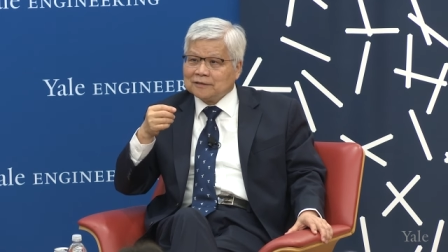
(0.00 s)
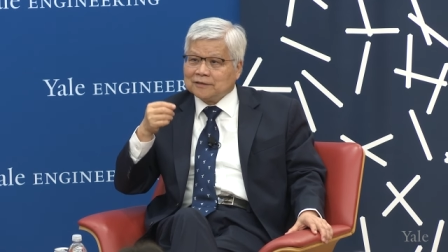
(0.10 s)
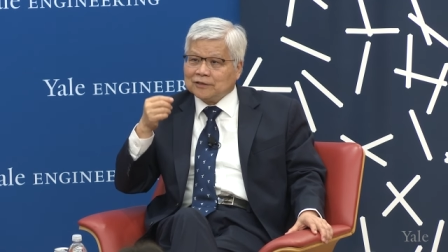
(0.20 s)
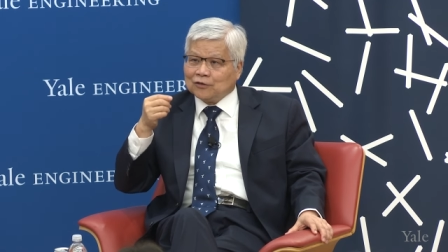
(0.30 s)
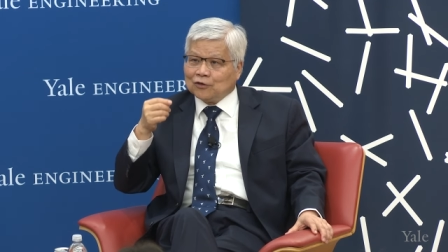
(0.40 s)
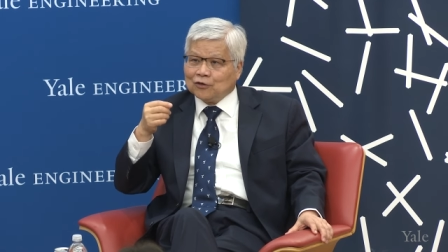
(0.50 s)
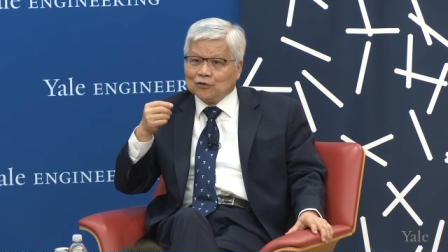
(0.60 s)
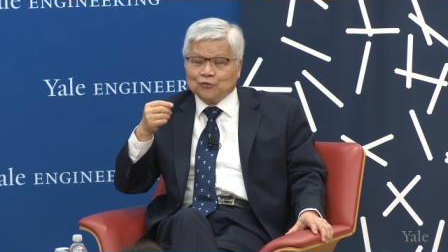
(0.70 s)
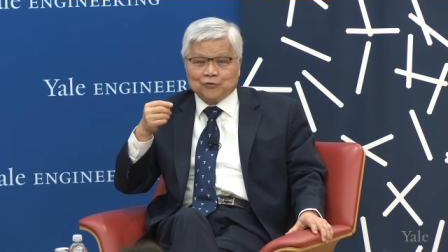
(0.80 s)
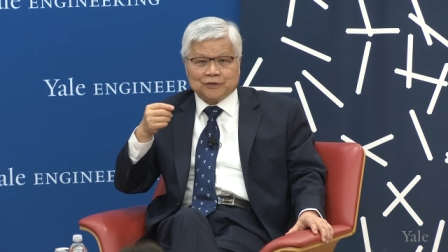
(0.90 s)
they're
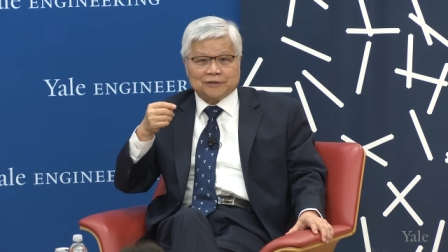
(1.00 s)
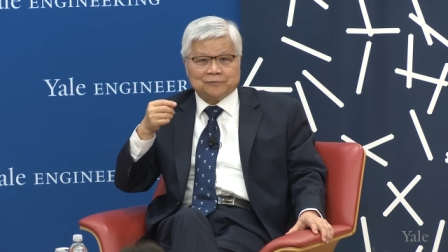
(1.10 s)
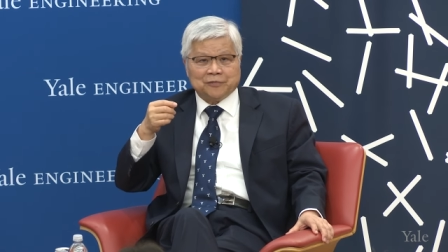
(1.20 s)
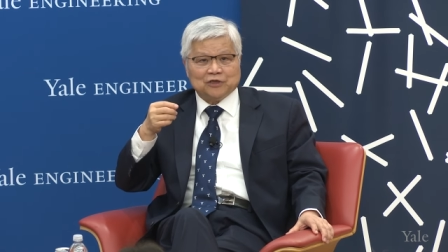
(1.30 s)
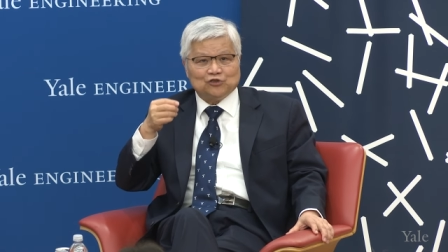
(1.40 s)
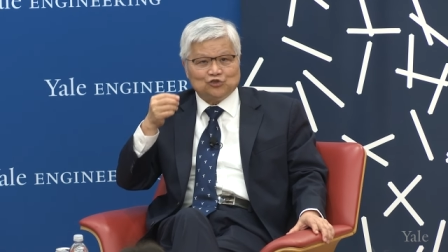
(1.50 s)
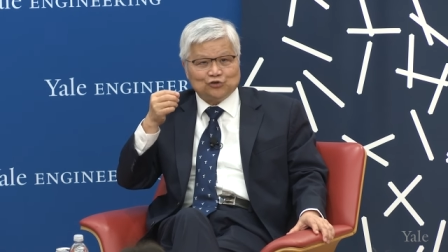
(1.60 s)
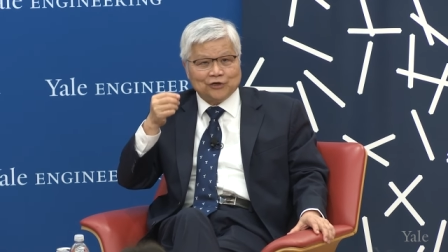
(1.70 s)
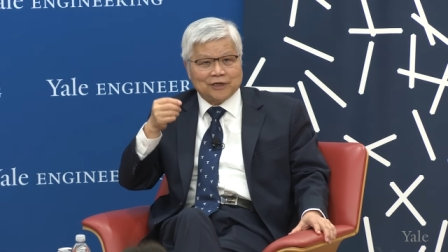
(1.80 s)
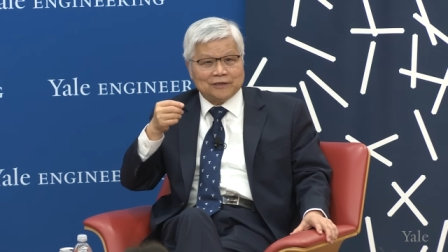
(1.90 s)
always being
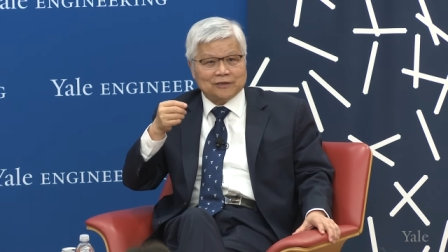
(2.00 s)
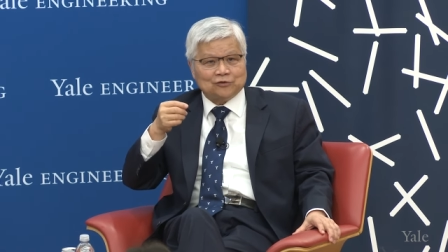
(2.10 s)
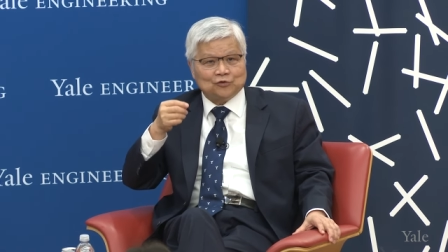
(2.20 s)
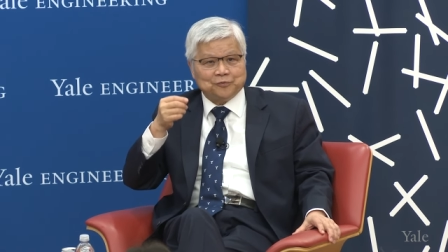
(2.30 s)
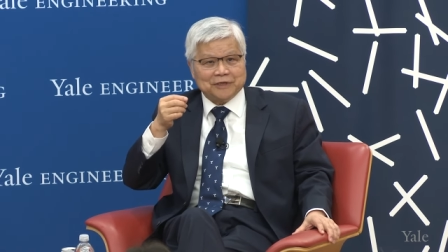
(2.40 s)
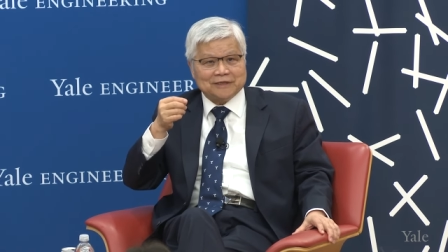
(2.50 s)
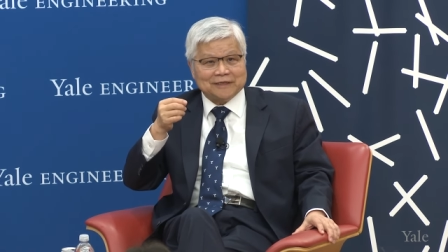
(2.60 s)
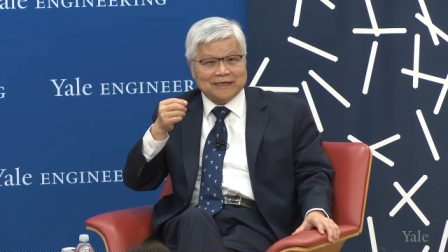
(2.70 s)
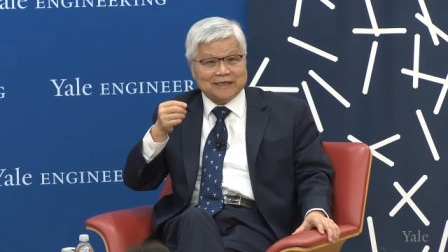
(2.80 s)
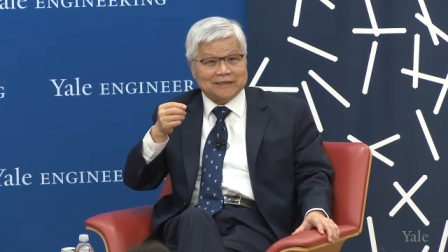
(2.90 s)
trained to be
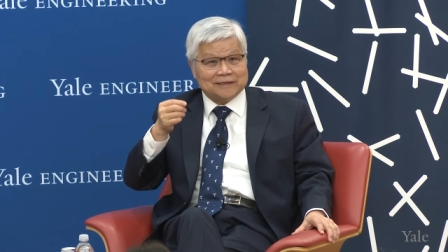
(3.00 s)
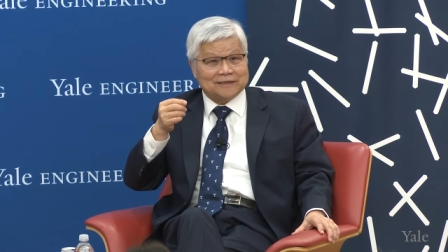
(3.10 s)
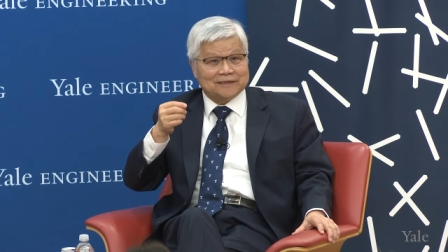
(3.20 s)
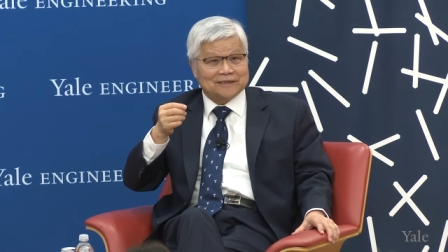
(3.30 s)
the leader.